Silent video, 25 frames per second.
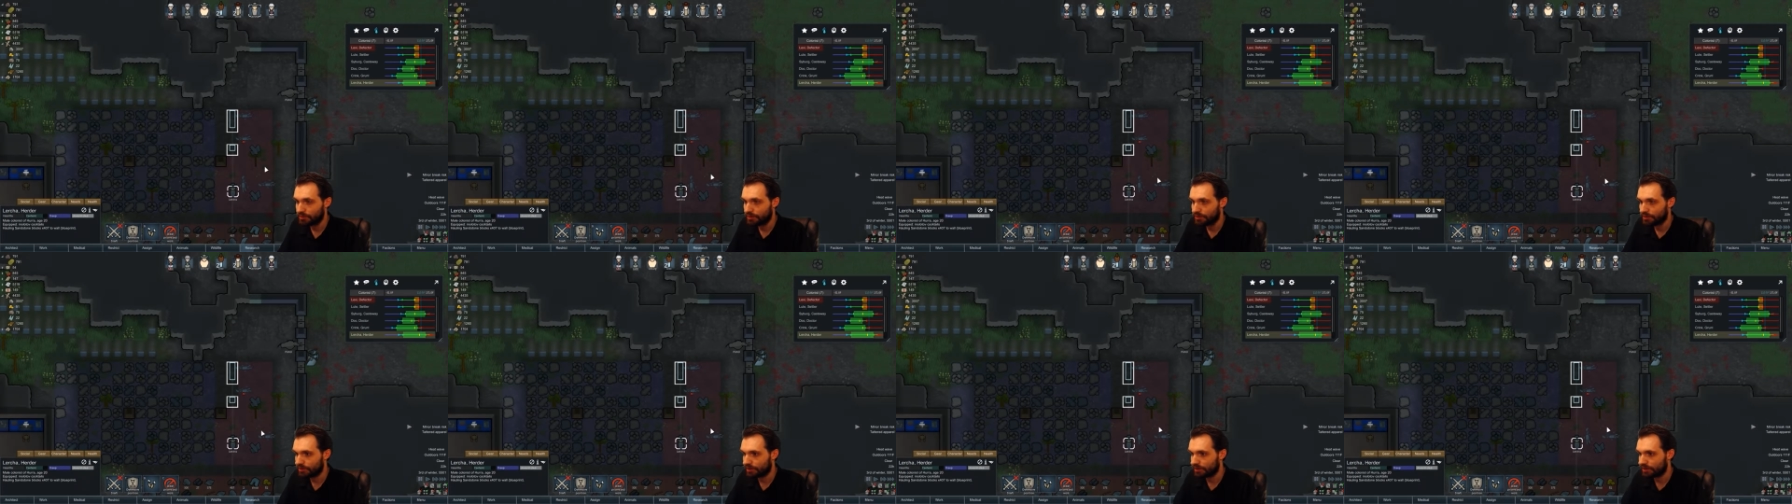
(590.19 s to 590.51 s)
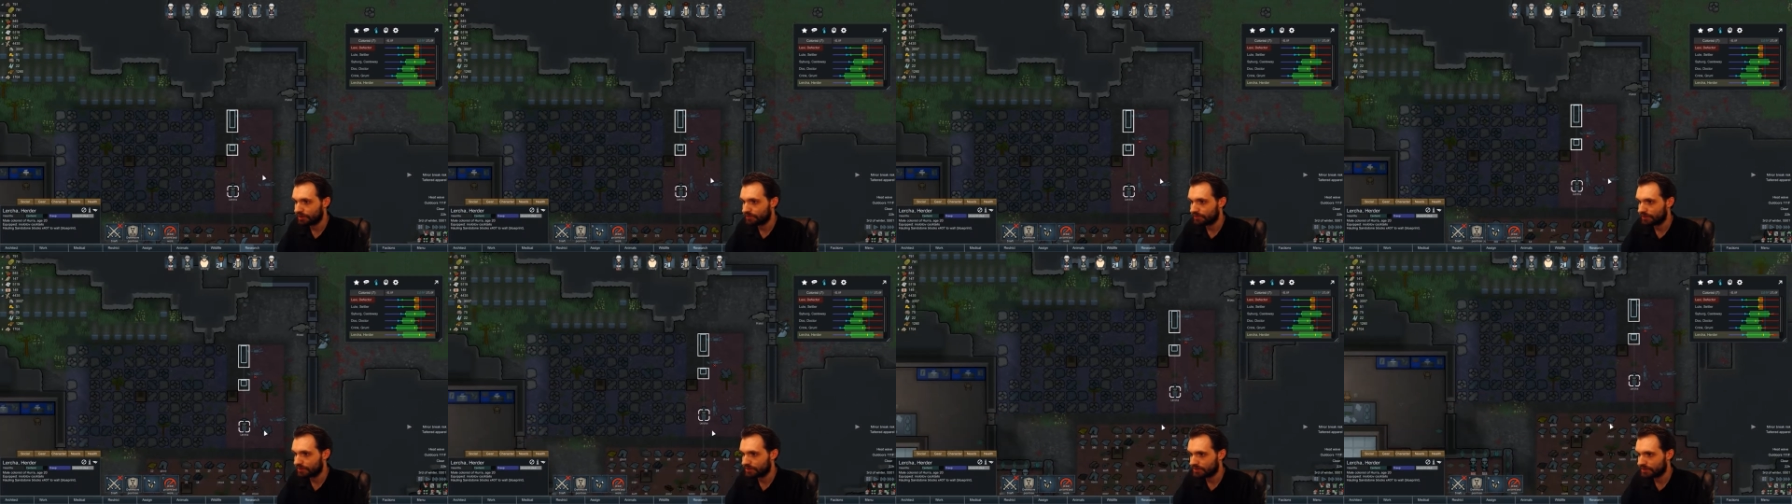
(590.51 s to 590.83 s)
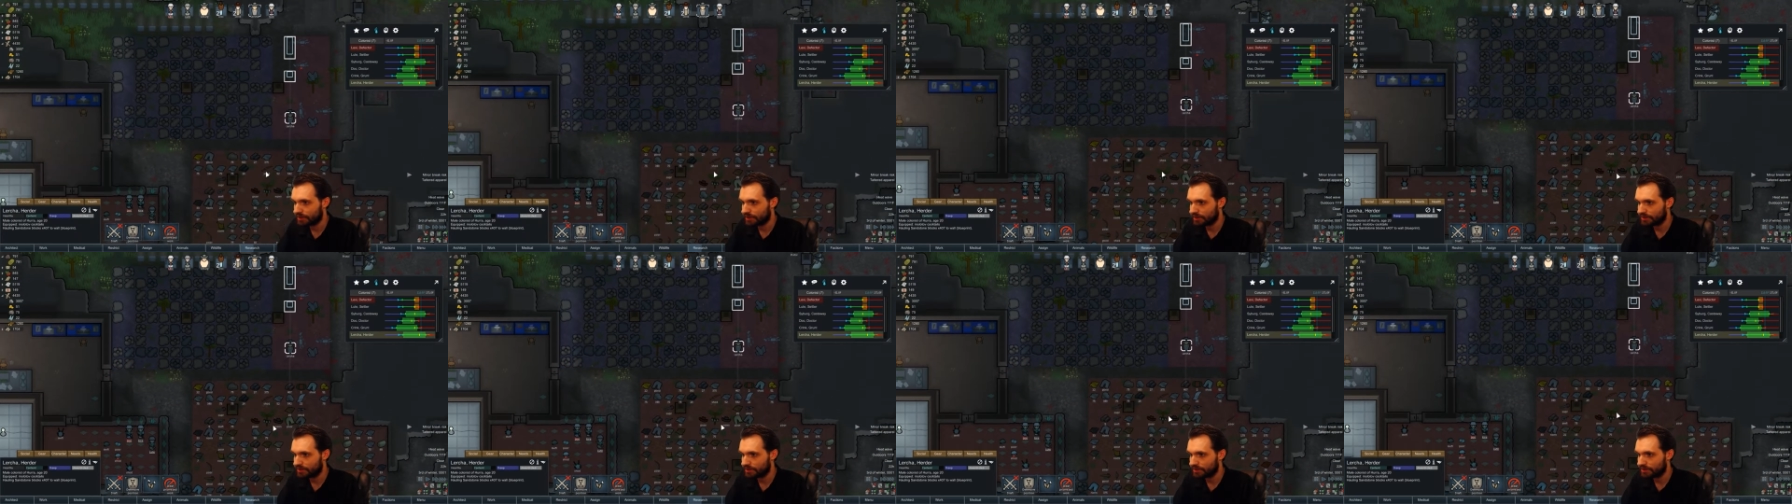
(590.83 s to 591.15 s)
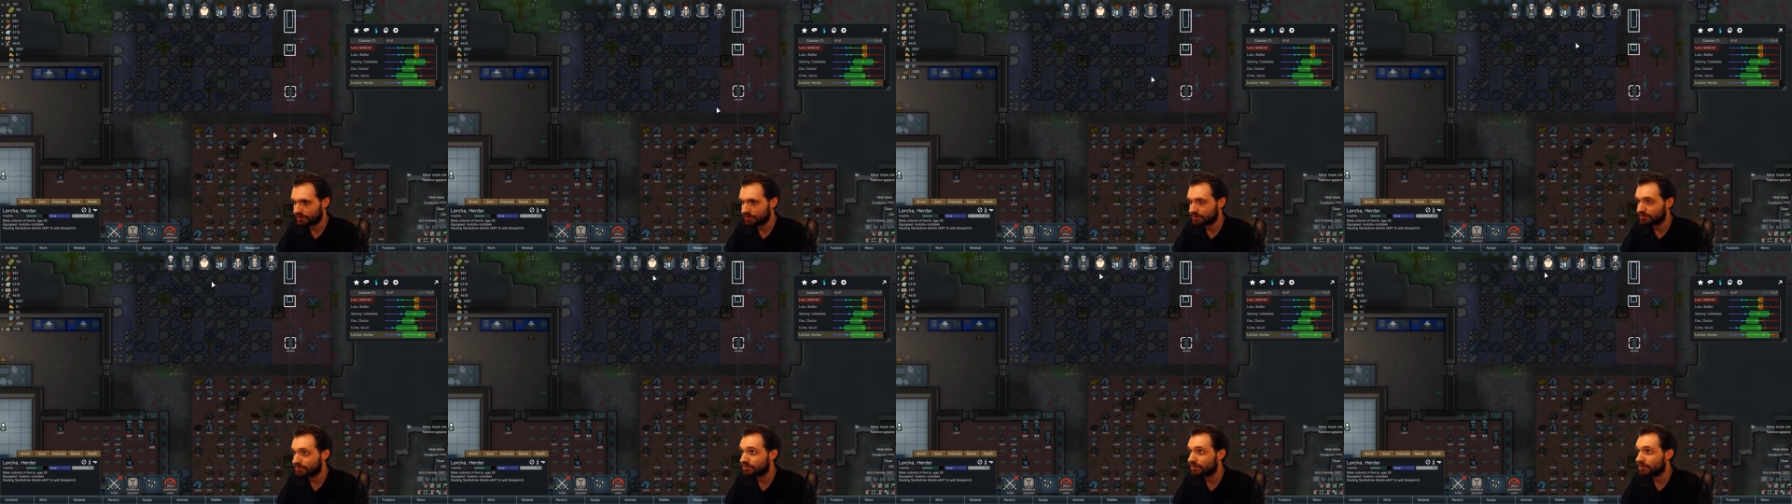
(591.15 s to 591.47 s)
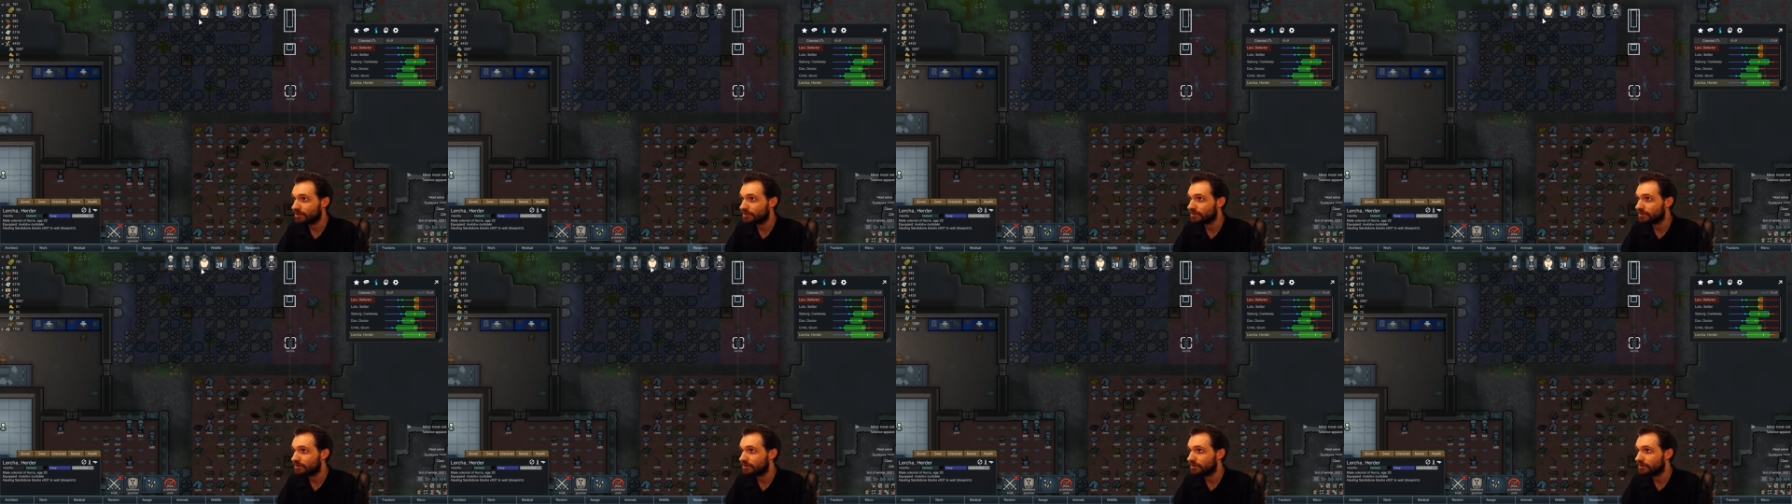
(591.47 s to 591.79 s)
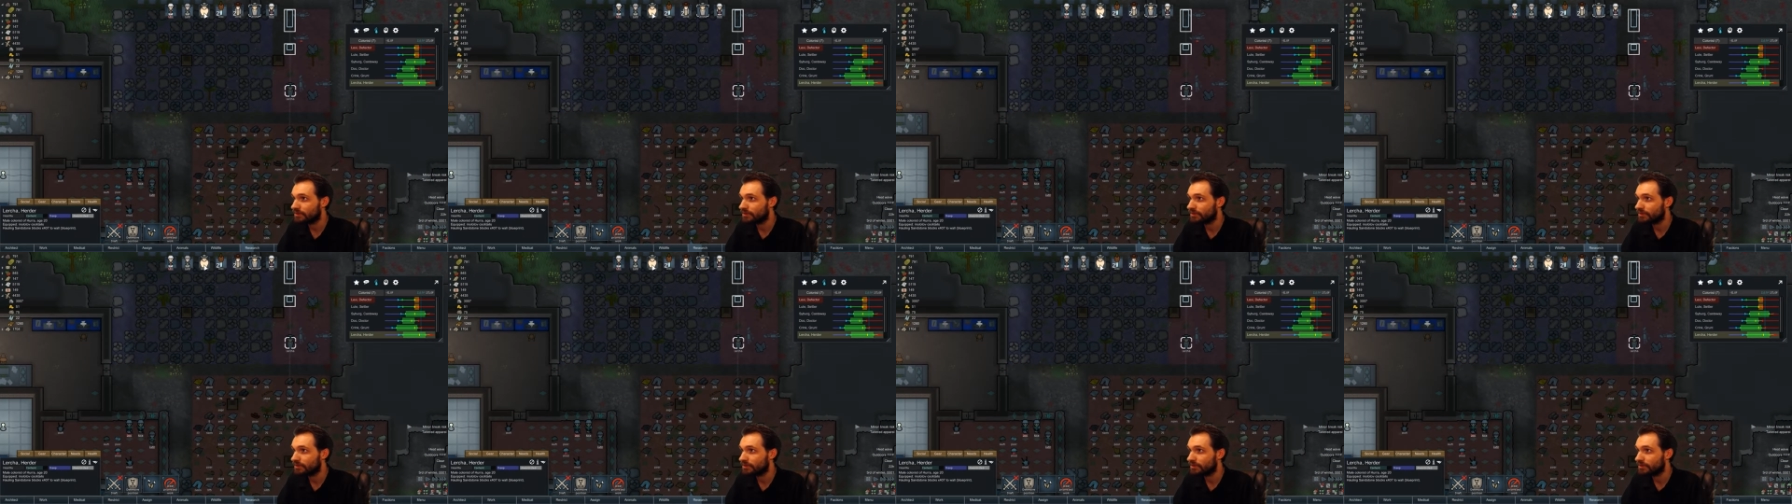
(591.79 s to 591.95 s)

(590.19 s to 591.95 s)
you're not even assigned to construction.